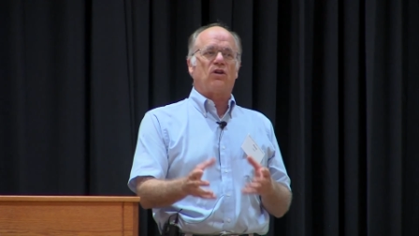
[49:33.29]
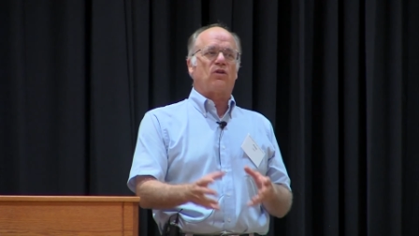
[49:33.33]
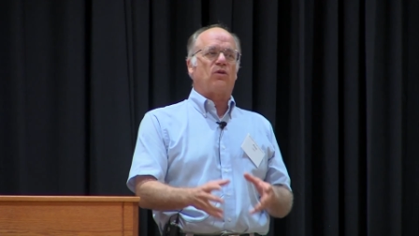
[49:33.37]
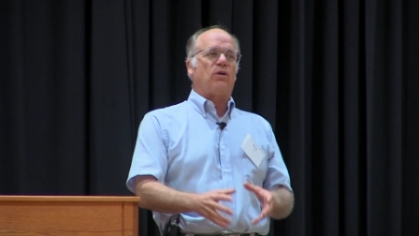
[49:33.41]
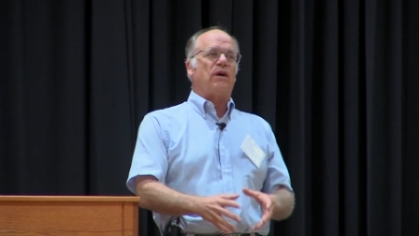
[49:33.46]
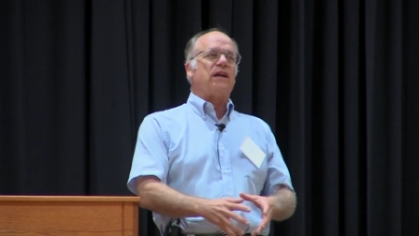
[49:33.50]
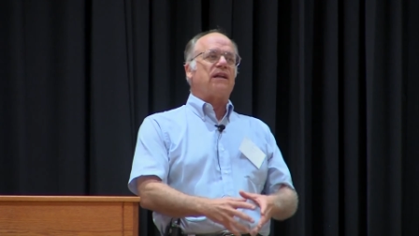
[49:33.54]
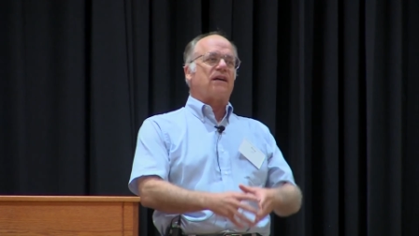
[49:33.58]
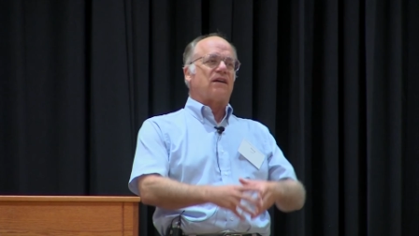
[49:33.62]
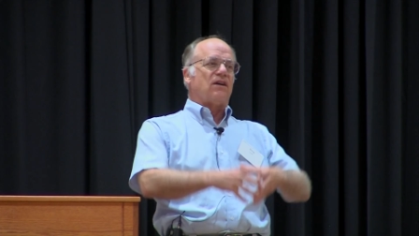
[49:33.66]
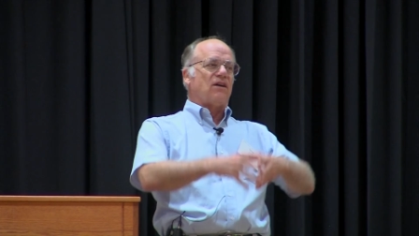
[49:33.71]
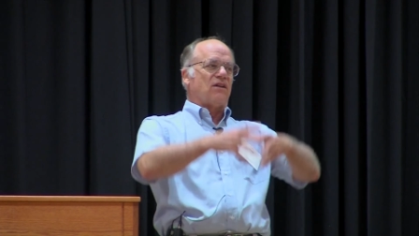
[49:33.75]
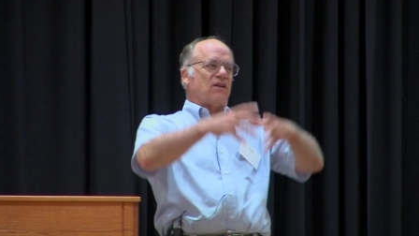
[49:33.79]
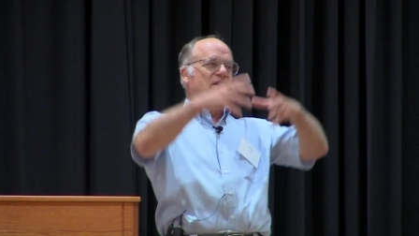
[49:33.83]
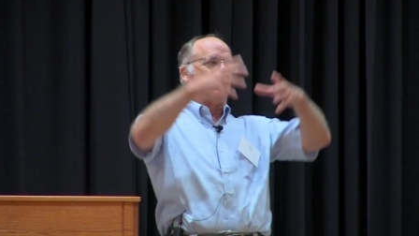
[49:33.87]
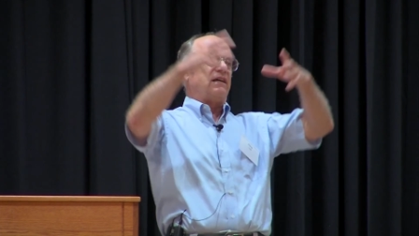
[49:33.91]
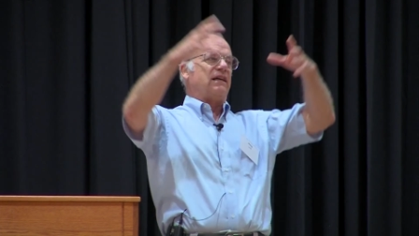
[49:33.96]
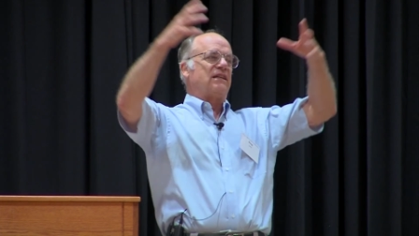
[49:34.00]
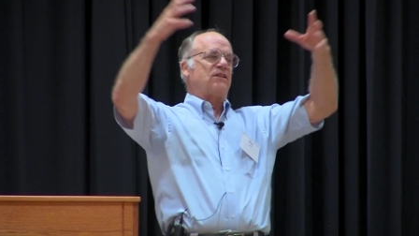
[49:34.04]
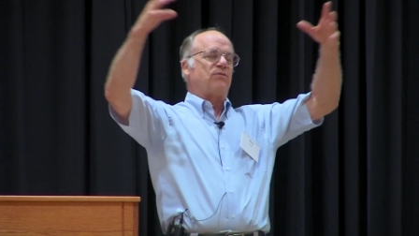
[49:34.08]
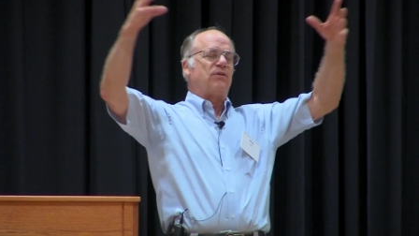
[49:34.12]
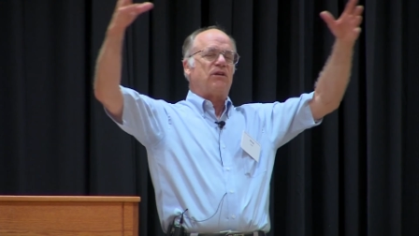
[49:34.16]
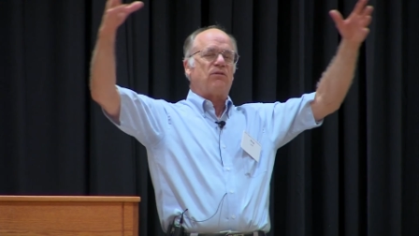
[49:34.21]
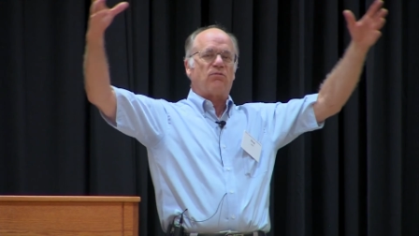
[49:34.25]
critical as
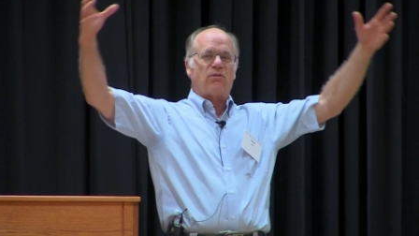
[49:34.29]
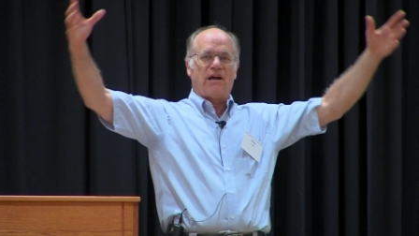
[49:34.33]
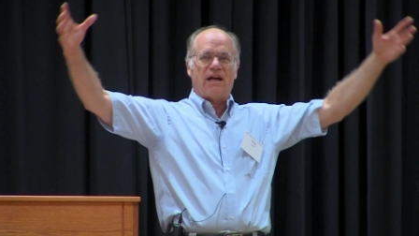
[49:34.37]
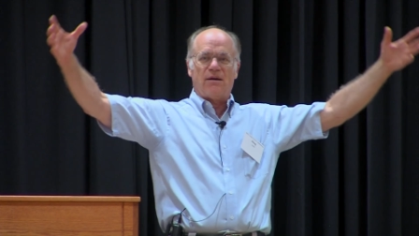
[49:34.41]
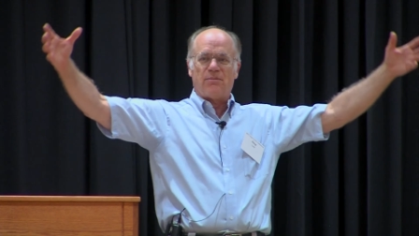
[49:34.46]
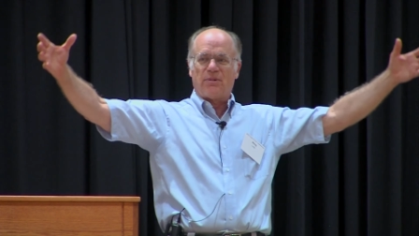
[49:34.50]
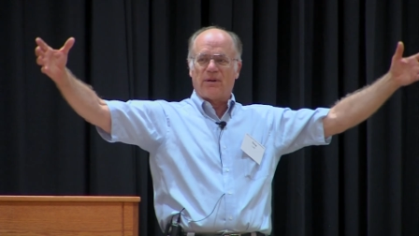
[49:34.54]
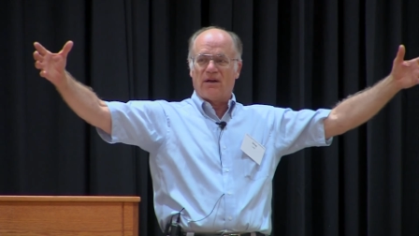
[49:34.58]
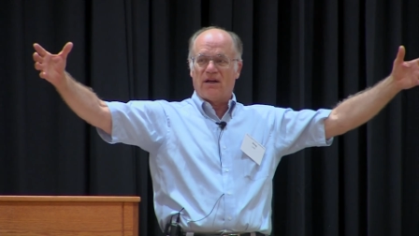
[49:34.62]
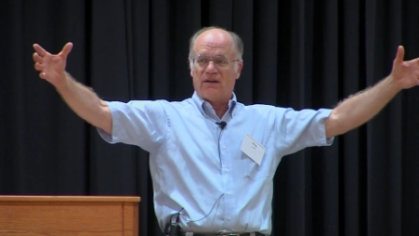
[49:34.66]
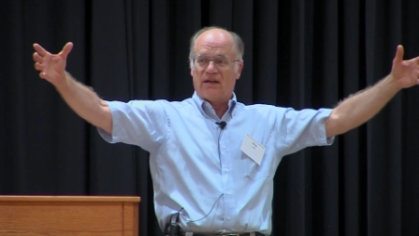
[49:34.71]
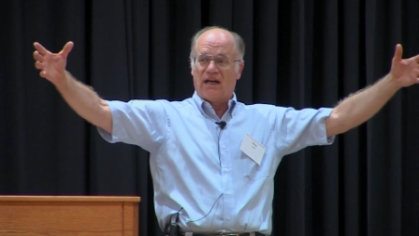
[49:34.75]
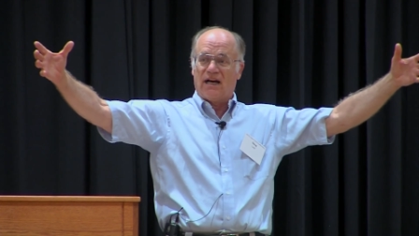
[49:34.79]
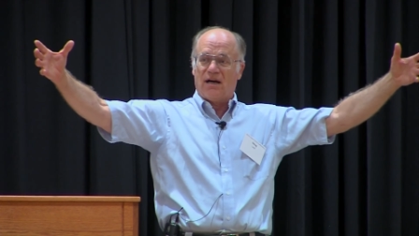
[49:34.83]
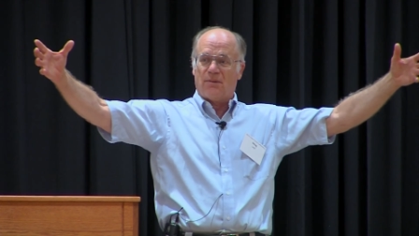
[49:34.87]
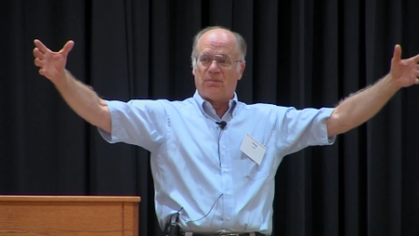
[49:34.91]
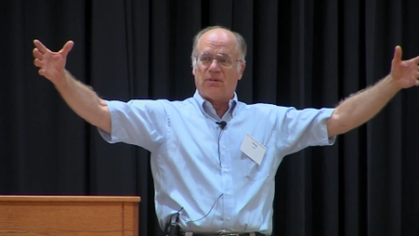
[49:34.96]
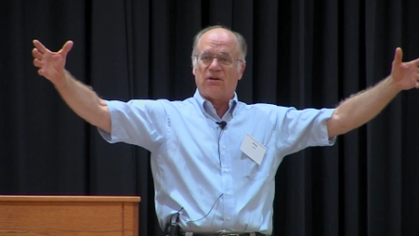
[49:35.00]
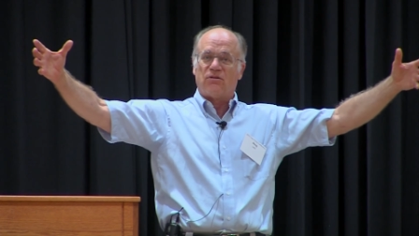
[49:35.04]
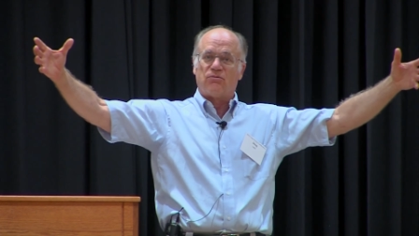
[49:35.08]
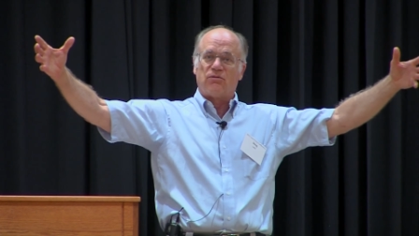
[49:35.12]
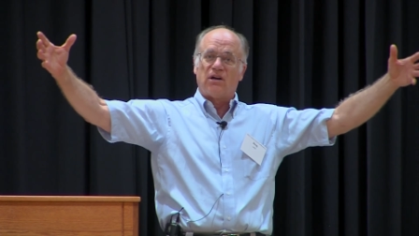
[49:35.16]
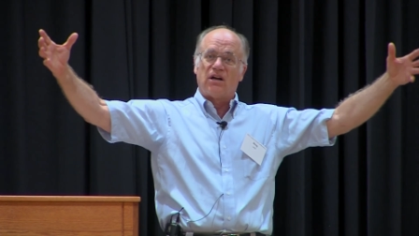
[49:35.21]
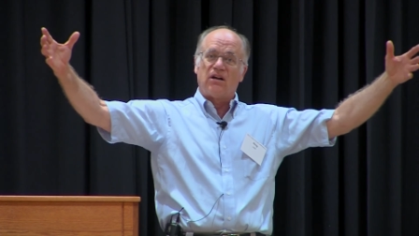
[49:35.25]
we ramp it up
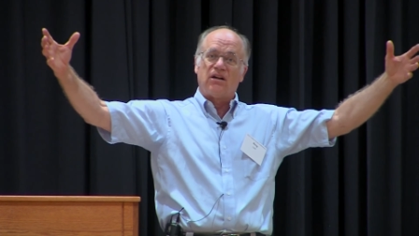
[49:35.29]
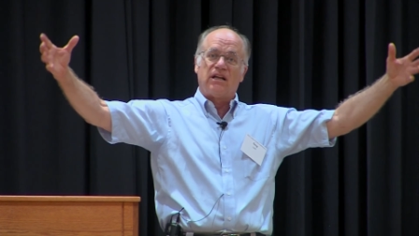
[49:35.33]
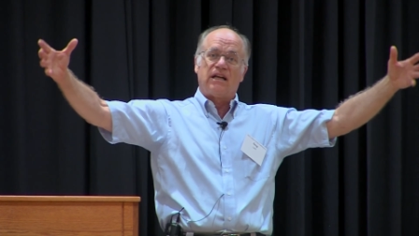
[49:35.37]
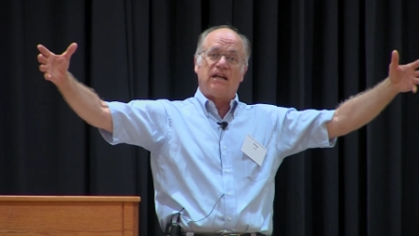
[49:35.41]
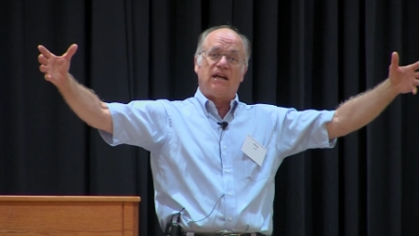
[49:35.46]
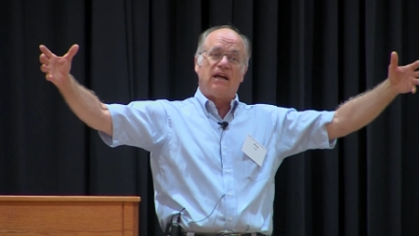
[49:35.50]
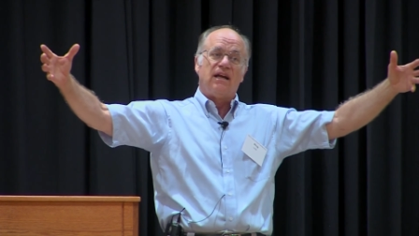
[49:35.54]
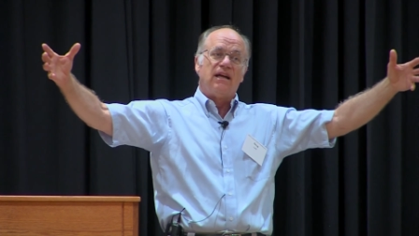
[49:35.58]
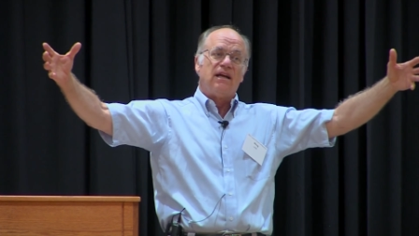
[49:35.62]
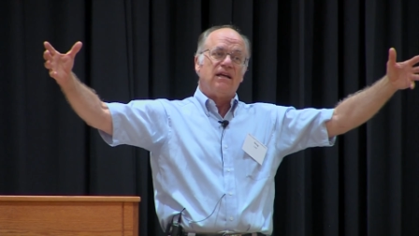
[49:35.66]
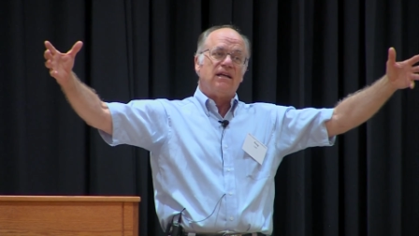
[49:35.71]
and really